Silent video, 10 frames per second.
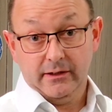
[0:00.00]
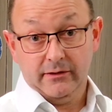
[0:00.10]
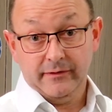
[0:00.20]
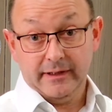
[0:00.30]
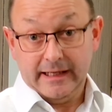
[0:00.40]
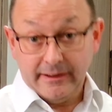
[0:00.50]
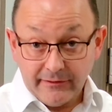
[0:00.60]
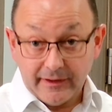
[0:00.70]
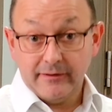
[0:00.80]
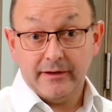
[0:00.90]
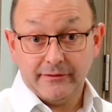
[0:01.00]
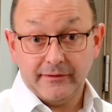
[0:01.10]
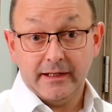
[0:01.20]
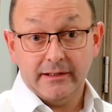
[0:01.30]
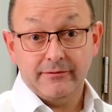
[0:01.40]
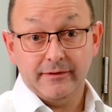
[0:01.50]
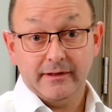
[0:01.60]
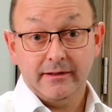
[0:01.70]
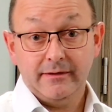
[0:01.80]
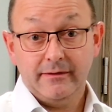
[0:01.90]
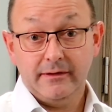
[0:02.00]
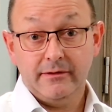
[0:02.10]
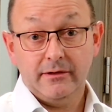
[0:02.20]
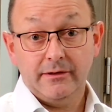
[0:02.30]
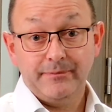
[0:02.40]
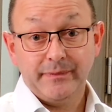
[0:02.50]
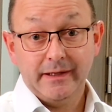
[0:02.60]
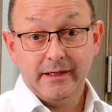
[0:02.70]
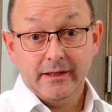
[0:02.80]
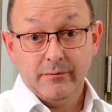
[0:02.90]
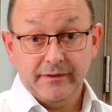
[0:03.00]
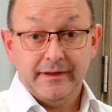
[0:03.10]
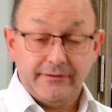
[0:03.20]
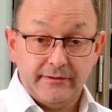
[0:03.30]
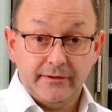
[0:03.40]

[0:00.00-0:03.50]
the interior side of the door. But this does